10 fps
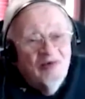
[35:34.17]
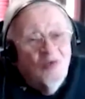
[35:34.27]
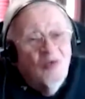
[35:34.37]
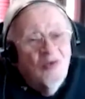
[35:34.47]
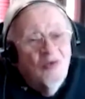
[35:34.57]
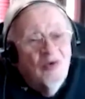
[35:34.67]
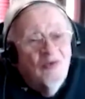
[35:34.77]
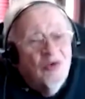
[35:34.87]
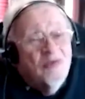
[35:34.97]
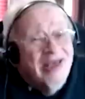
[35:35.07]
If
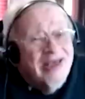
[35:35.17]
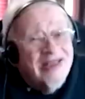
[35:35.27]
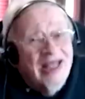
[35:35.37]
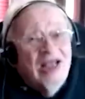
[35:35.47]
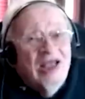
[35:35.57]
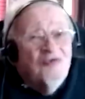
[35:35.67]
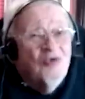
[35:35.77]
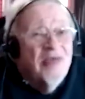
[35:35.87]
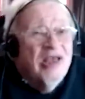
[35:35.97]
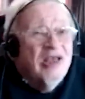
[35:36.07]
we make it
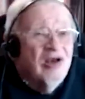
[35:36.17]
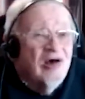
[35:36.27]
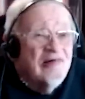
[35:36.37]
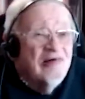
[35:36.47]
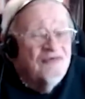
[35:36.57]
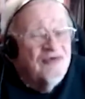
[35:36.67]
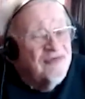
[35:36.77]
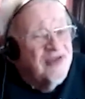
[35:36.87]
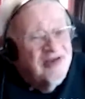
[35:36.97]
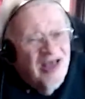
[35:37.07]

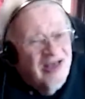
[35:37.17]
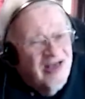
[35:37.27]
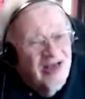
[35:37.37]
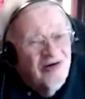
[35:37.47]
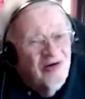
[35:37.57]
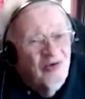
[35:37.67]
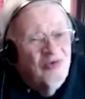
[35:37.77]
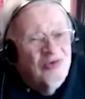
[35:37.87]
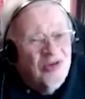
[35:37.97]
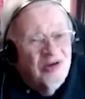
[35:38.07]
150, I don't know
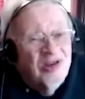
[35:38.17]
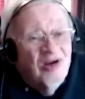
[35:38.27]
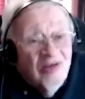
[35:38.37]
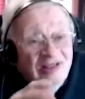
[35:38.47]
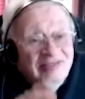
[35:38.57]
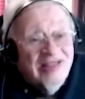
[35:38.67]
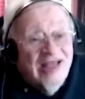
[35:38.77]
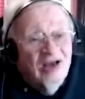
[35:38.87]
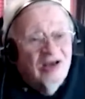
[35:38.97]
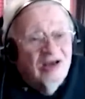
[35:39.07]
who's gonna, you know, that
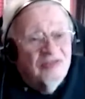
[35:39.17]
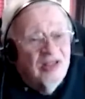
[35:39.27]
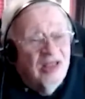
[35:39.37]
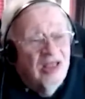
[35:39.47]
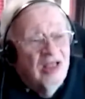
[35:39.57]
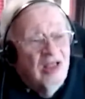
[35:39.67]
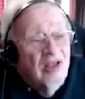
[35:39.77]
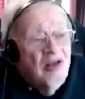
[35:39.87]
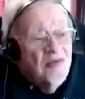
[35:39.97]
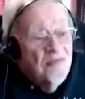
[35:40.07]
kind of thing.
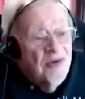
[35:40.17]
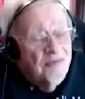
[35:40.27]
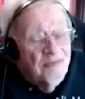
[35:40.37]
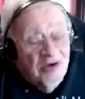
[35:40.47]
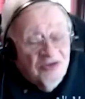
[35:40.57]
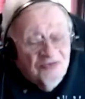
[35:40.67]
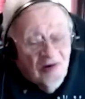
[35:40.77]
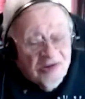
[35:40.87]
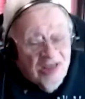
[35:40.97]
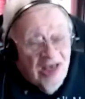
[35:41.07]
But as far
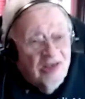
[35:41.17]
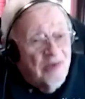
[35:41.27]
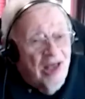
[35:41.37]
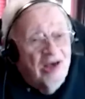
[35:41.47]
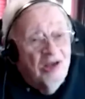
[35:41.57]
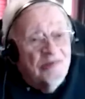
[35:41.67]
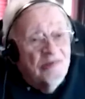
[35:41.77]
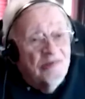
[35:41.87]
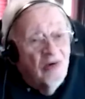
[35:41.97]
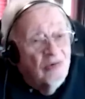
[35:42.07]
as how do you
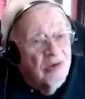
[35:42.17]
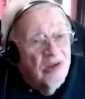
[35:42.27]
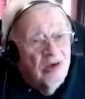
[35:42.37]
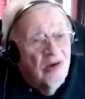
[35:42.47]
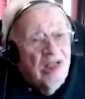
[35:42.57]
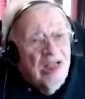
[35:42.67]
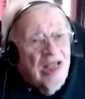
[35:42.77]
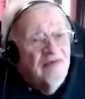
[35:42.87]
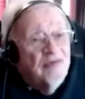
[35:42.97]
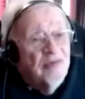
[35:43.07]
promote, you know,
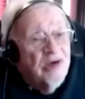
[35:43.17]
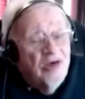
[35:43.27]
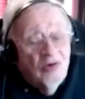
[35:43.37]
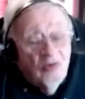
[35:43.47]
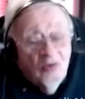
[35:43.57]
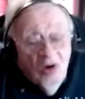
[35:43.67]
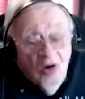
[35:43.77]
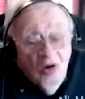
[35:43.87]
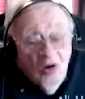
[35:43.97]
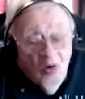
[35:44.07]
everybody knew
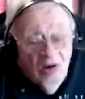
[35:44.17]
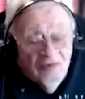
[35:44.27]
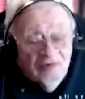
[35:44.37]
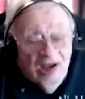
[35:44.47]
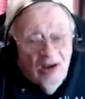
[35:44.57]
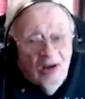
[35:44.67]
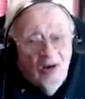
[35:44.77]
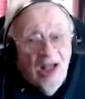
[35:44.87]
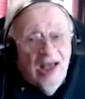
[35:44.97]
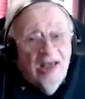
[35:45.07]
whoever
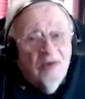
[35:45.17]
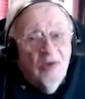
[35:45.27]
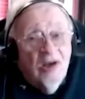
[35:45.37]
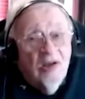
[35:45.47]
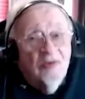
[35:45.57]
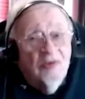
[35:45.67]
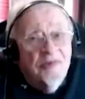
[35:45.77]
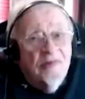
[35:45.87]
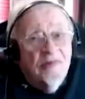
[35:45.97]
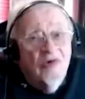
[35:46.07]
had the
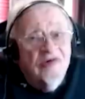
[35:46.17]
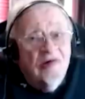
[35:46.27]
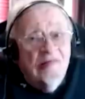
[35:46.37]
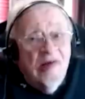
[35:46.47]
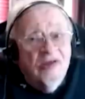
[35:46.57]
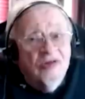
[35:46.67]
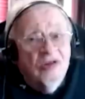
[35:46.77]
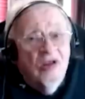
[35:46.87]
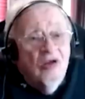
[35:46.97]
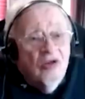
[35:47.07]
promotional rights
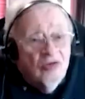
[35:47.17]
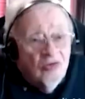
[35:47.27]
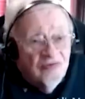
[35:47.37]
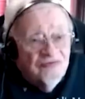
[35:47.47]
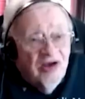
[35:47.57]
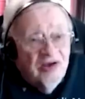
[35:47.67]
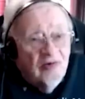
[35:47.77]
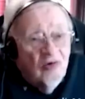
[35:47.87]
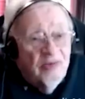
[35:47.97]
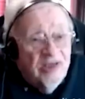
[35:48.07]
to the fighter
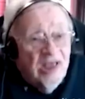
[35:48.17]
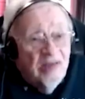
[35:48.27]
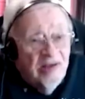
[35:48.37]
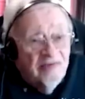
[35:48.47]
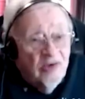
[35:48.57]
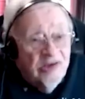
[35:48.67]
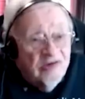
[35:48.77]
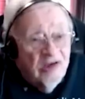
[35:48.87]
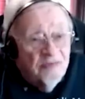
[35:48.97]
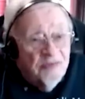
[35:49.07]
who became heavyweight
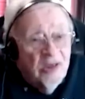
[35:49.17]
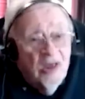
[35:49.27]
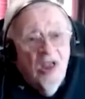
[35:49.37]
champion